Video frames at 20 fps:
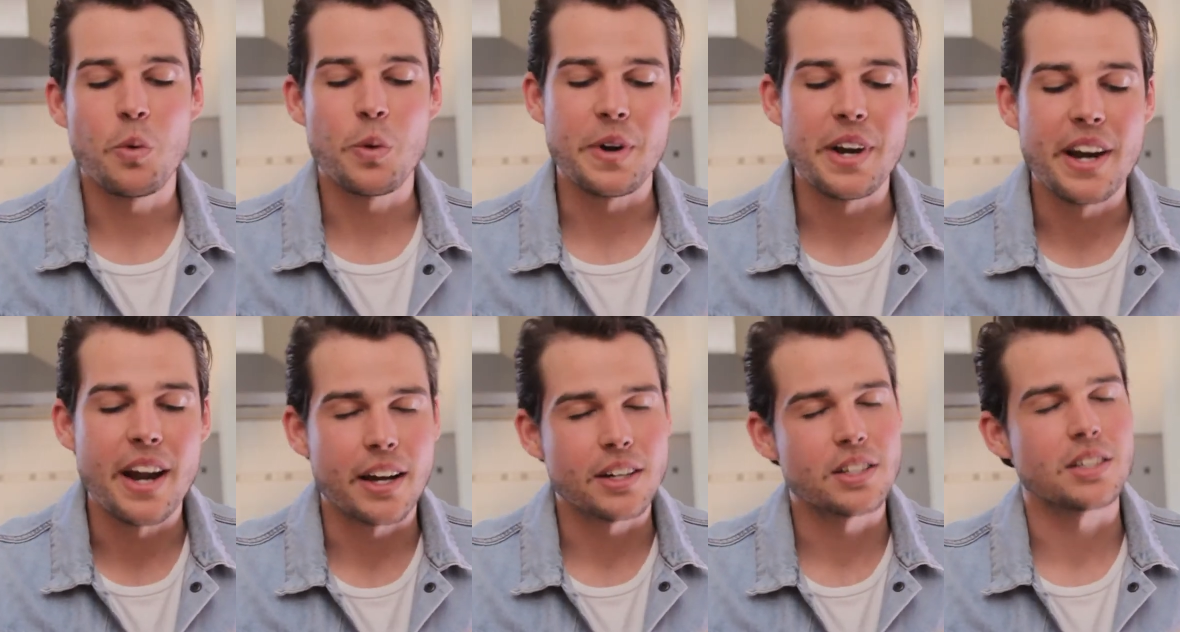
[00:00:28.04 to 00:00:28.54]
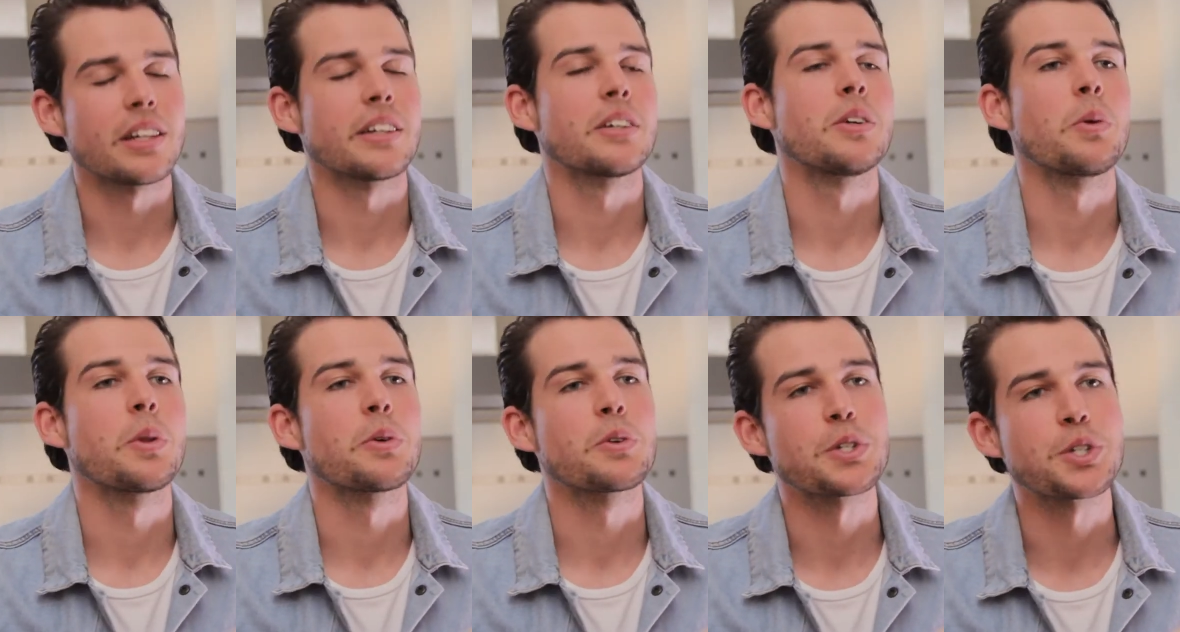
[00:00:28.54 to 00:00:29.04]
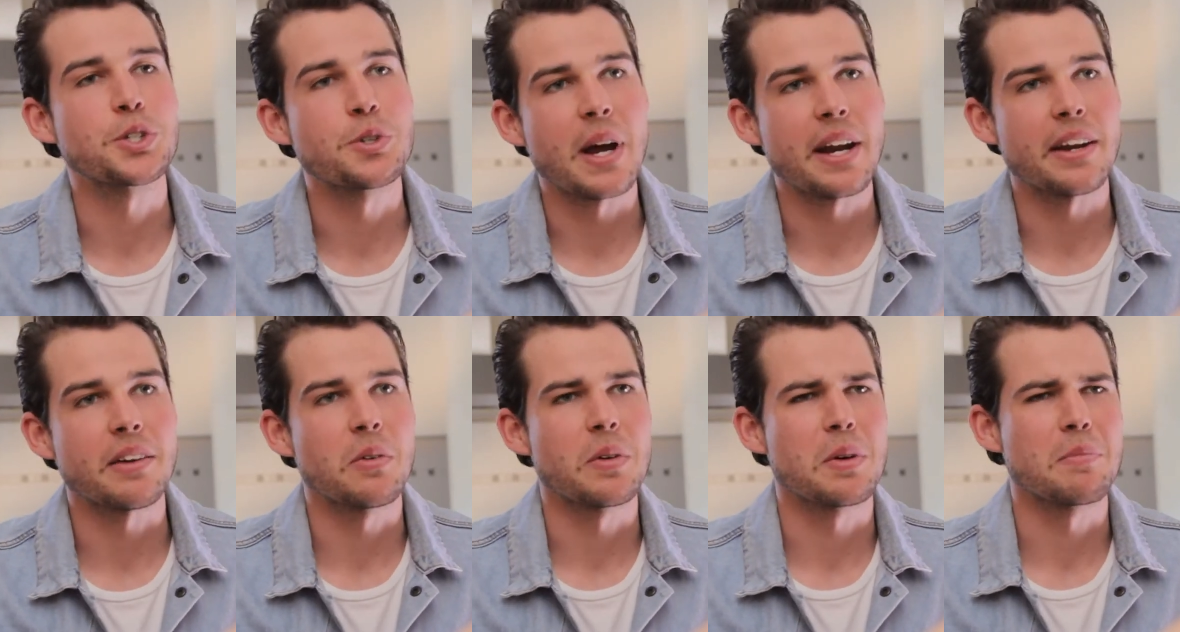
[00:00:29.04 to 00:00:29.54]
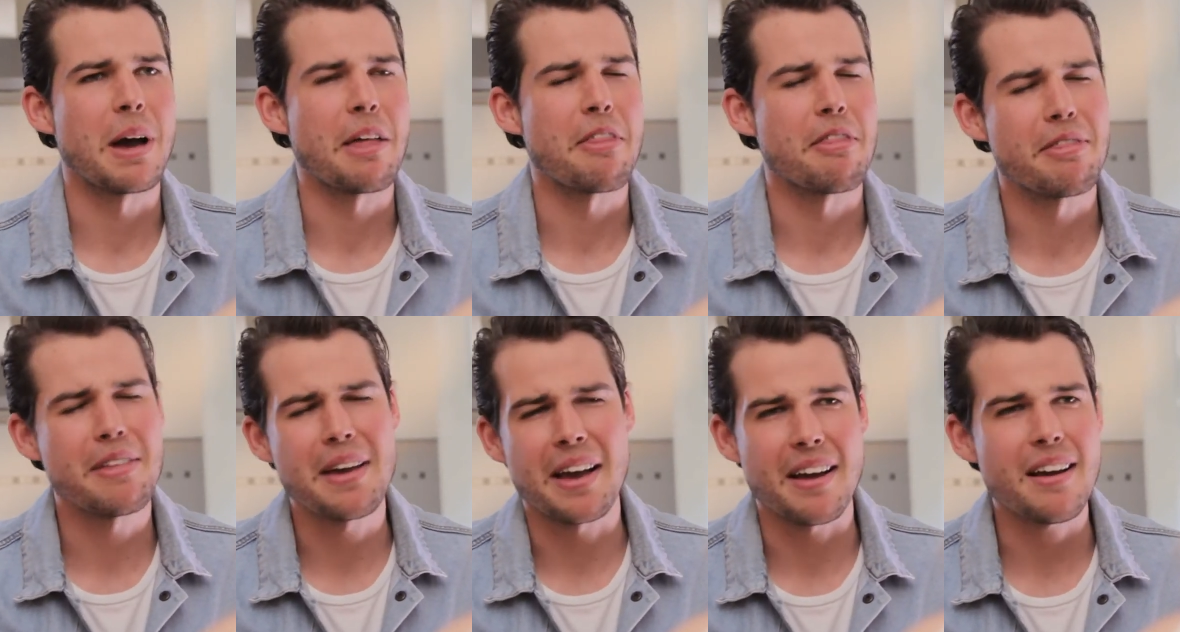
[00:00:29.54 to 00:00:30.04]
wouldn't actually call the restraining order my
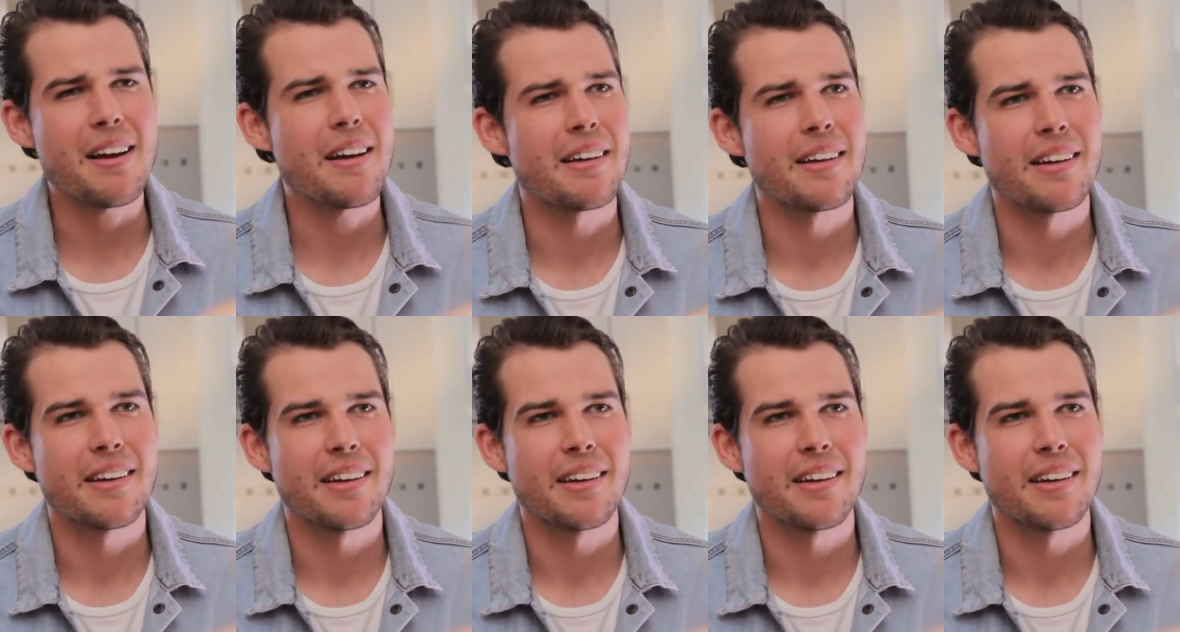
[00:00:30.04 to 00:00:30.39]
thing,